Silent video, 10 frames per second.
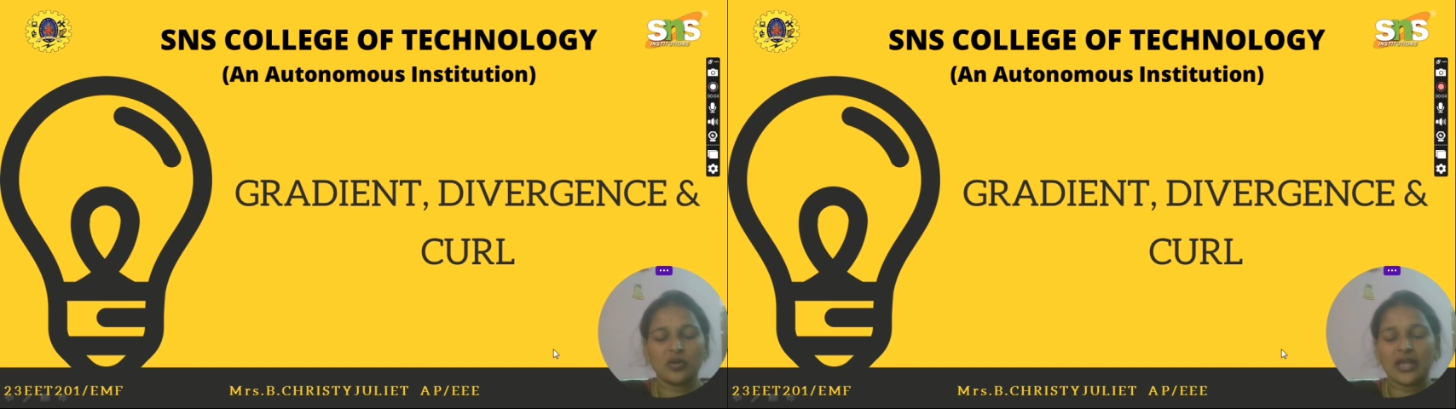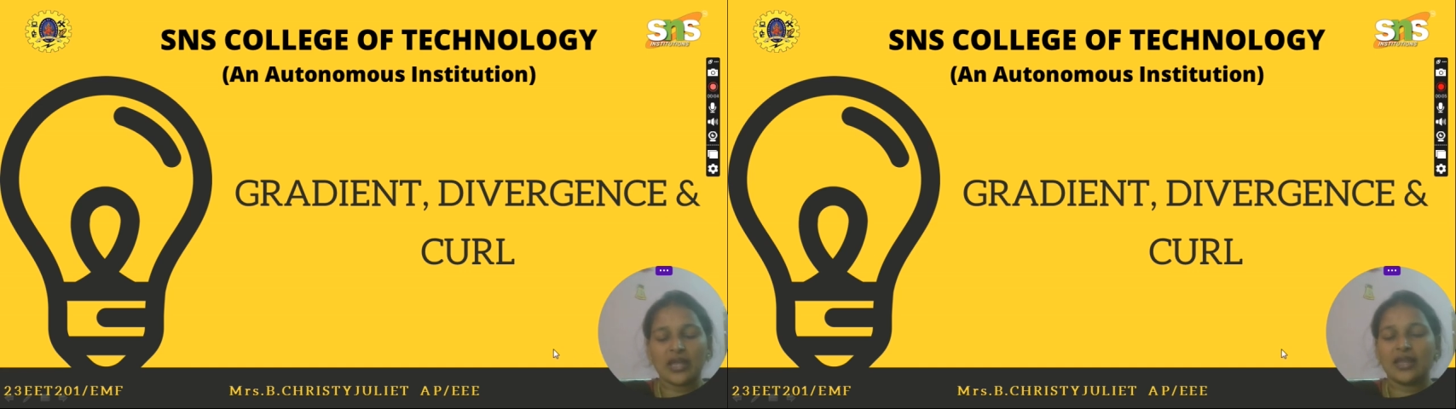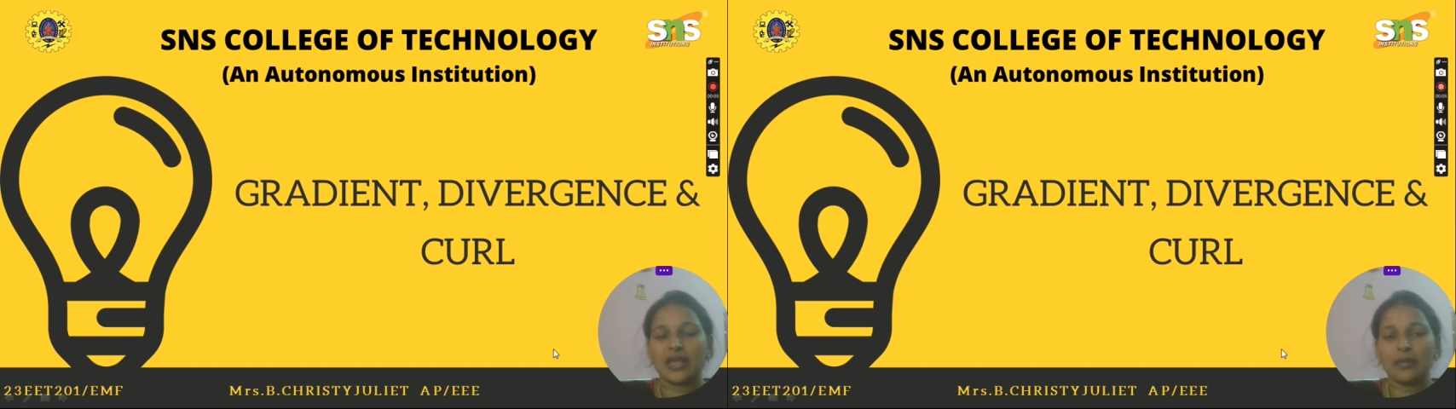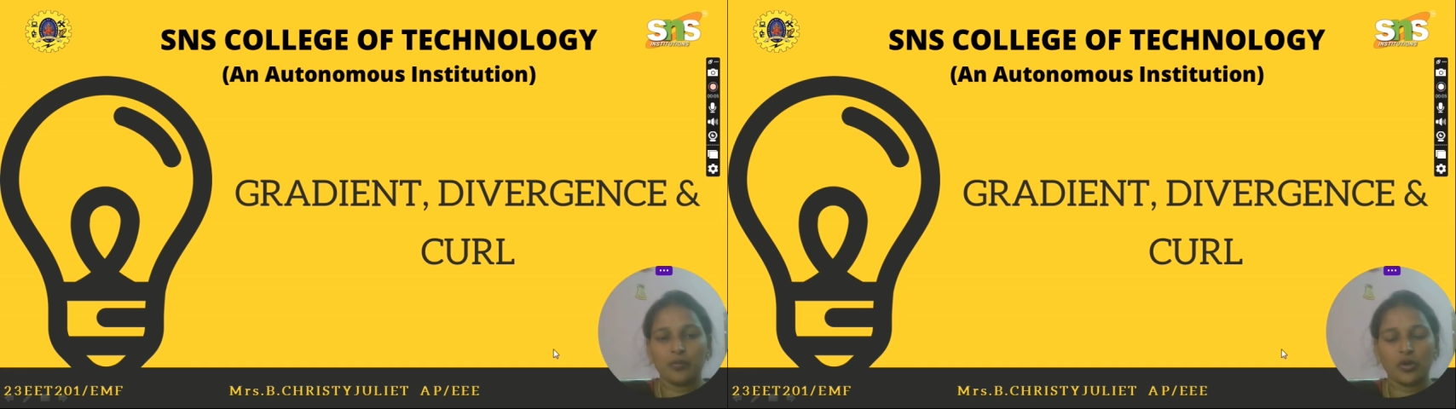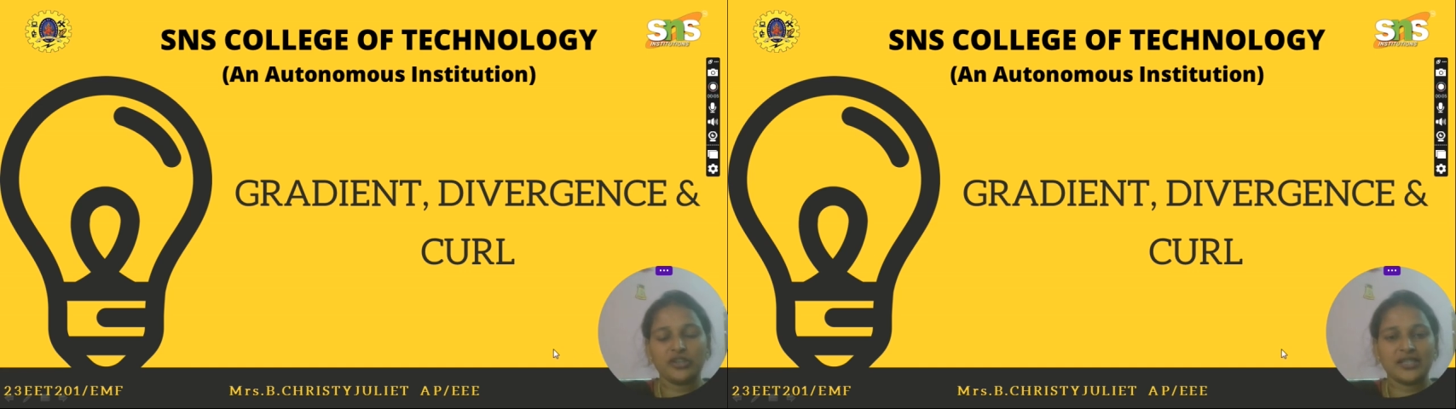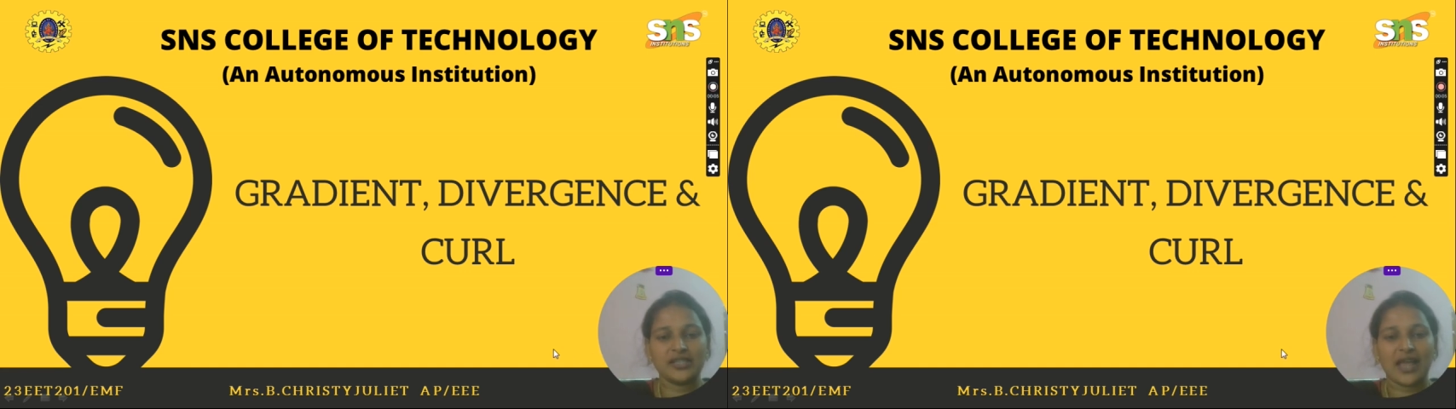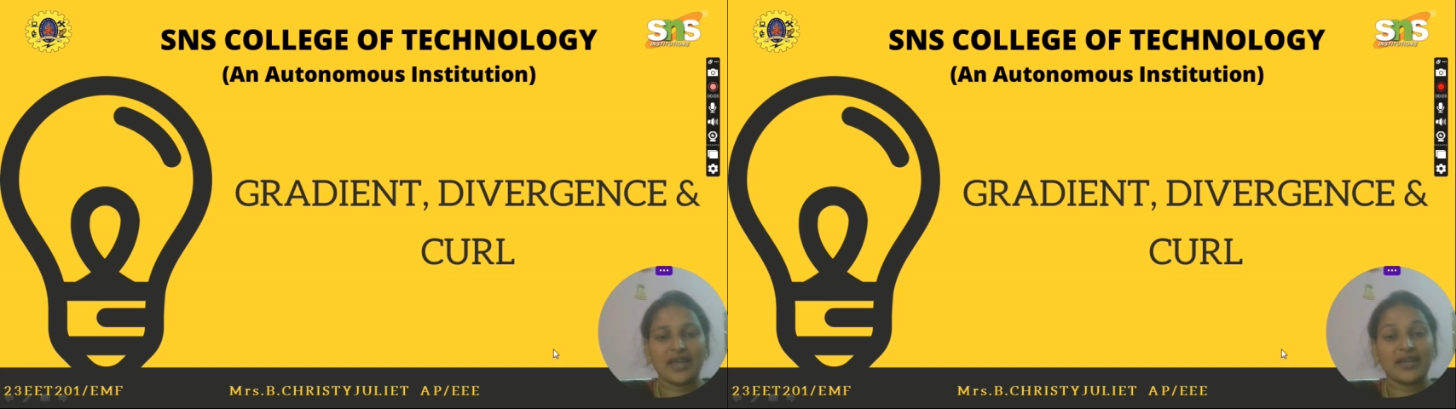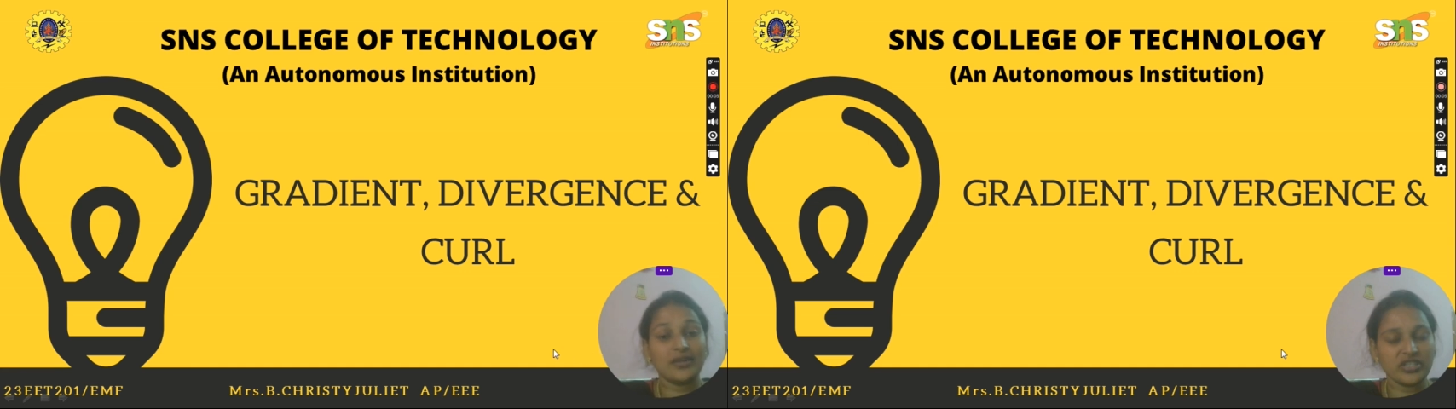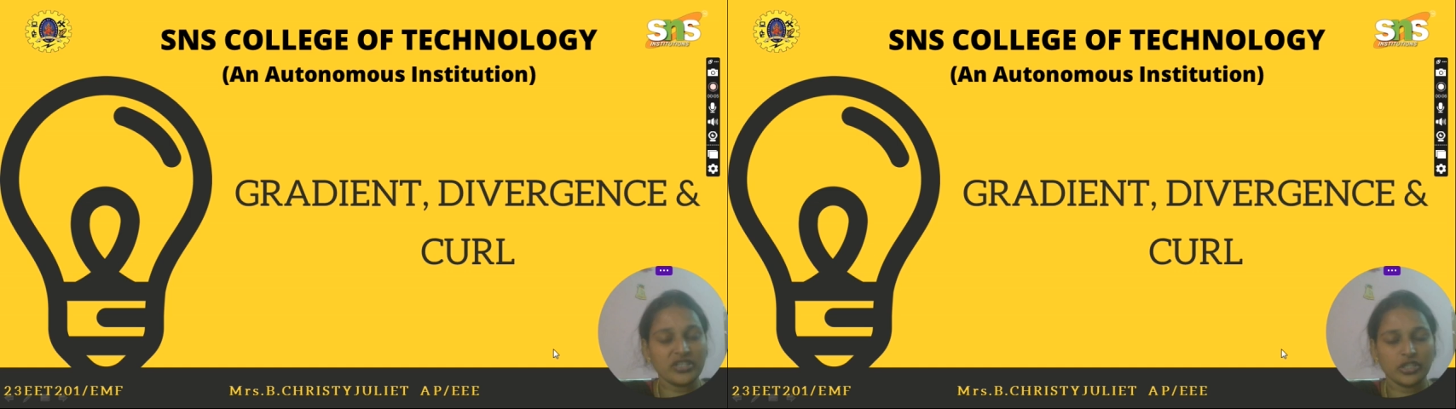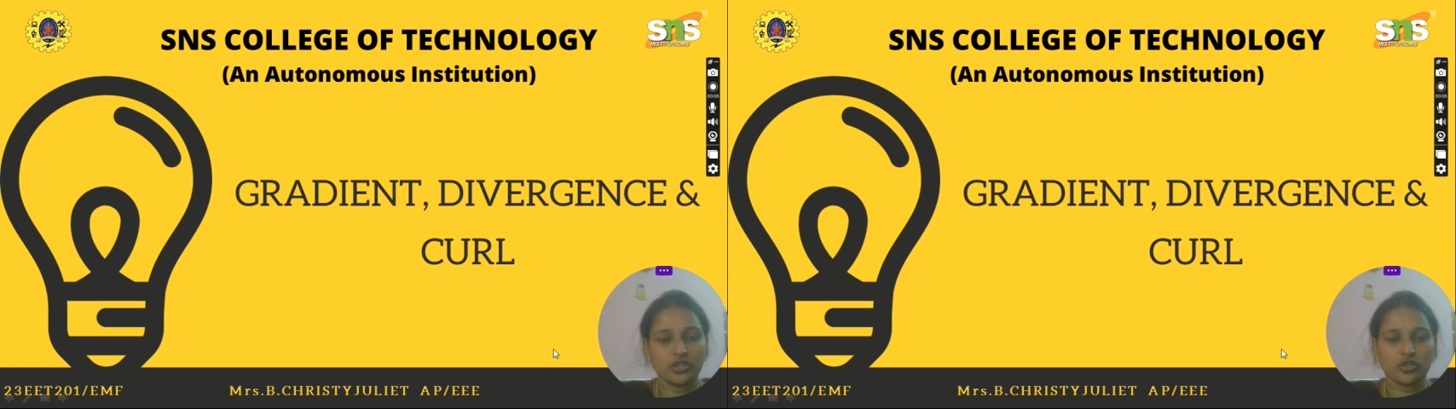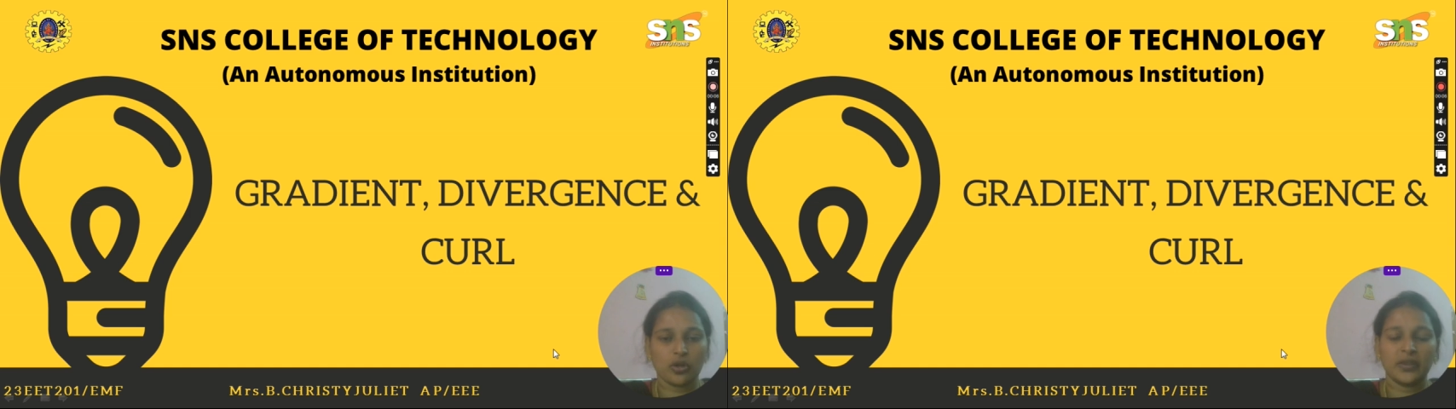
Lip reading: an important and interesting topic